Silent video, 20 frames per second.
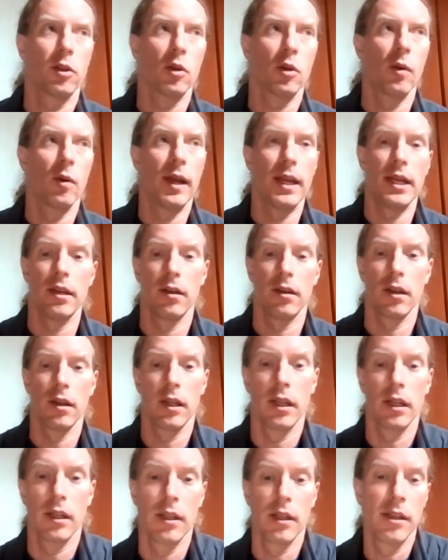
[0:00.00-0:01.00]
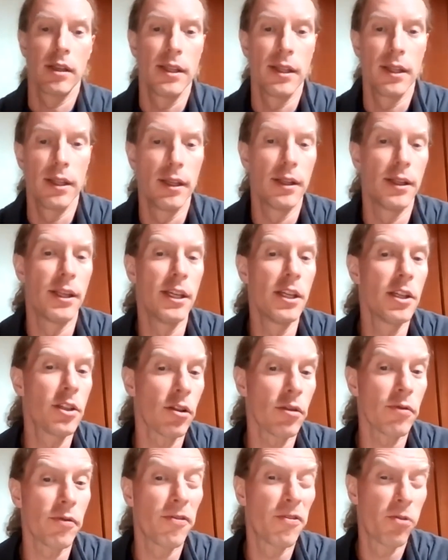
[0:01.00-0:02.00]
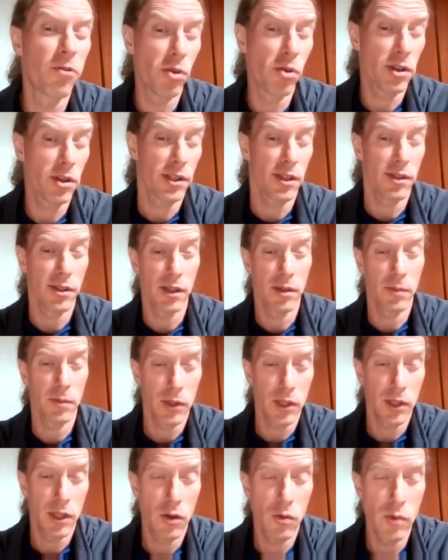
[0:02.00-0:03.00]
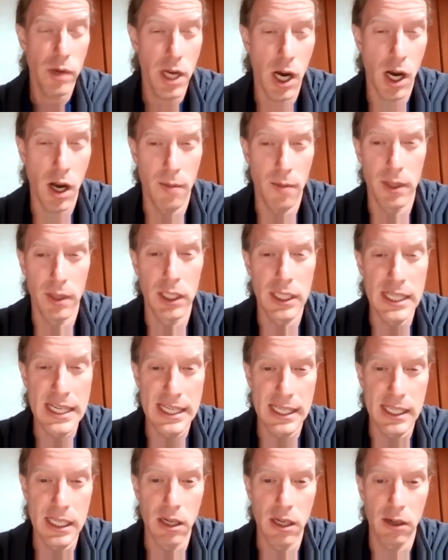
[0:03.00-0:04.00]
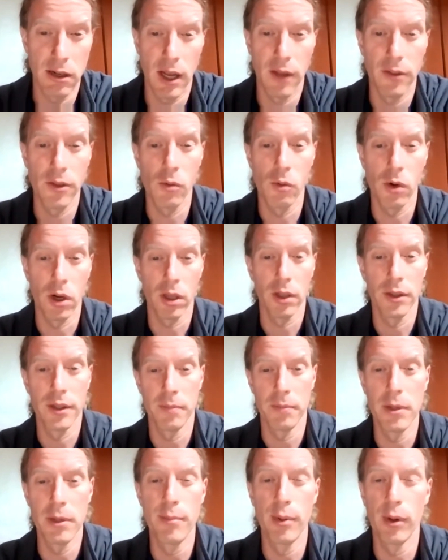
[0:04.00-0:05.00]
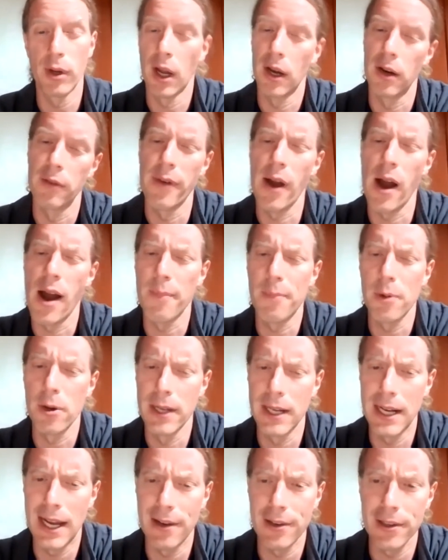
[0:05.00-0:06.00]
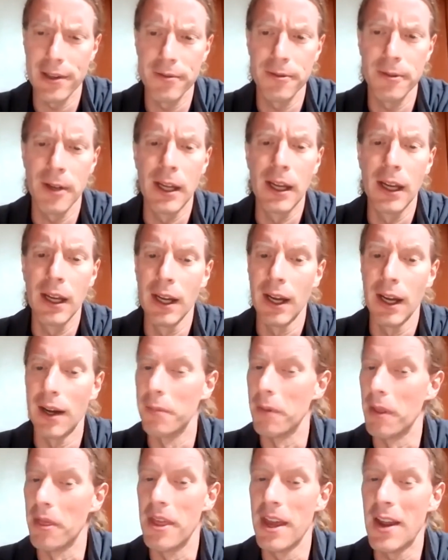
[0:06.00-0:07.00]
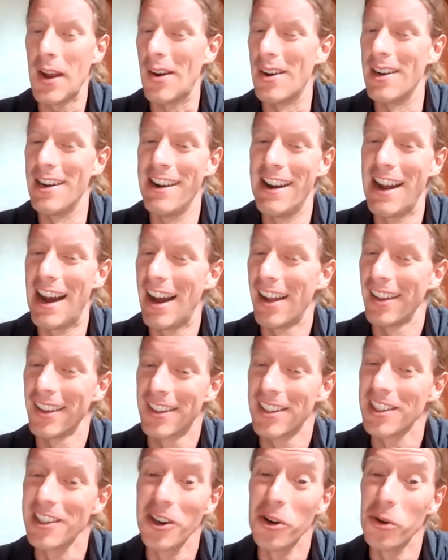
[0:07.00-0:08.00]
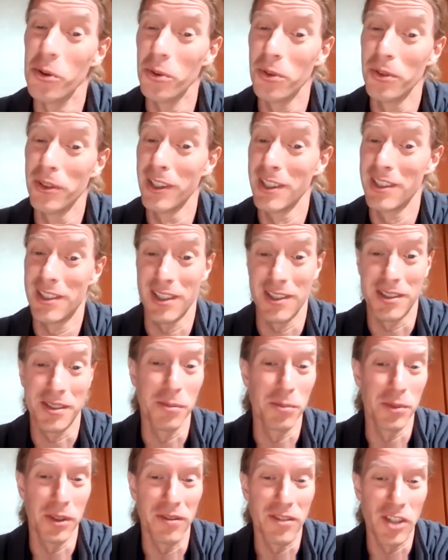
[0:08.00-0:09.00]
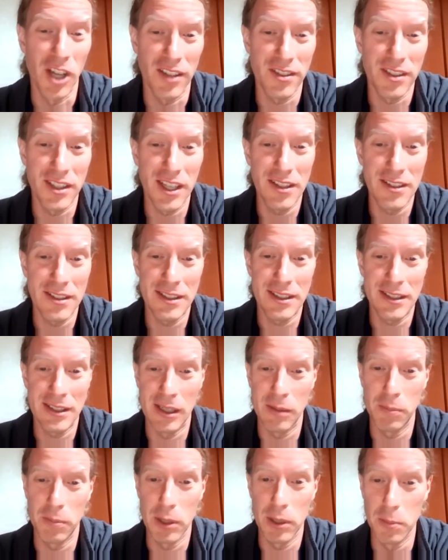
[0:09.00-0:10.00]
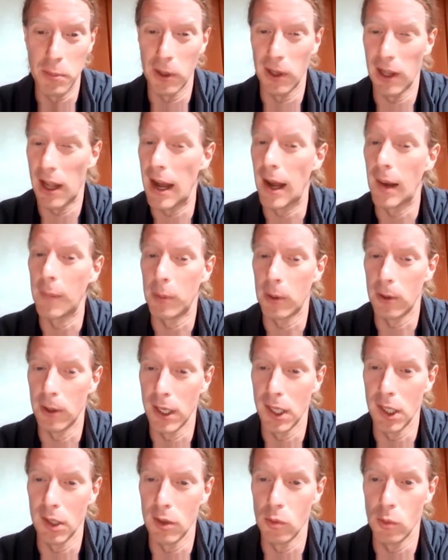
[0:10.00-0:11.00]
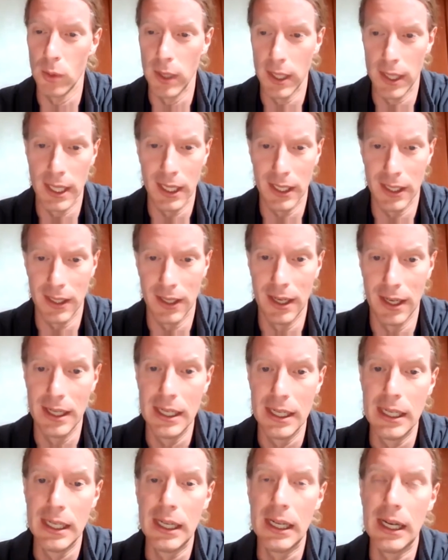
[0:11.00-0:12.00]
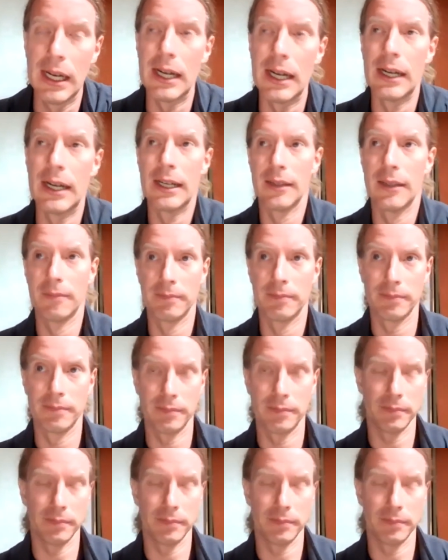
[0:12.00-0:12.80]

right. These are four systems that we commonly see around the world that people kind of operate out of. Um, they are not the only systems of justice that people operate within. Um,